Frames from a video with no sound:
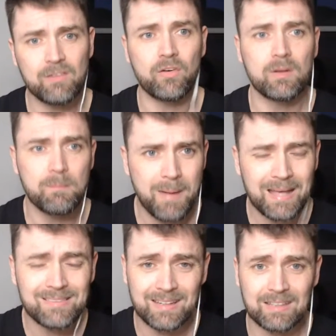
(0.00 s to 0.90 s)
given
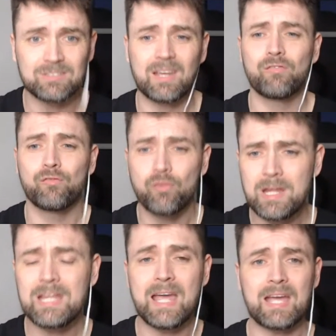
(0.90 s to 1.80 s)
Matic a
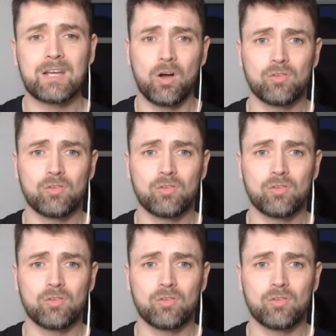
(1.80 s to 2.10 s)
3-year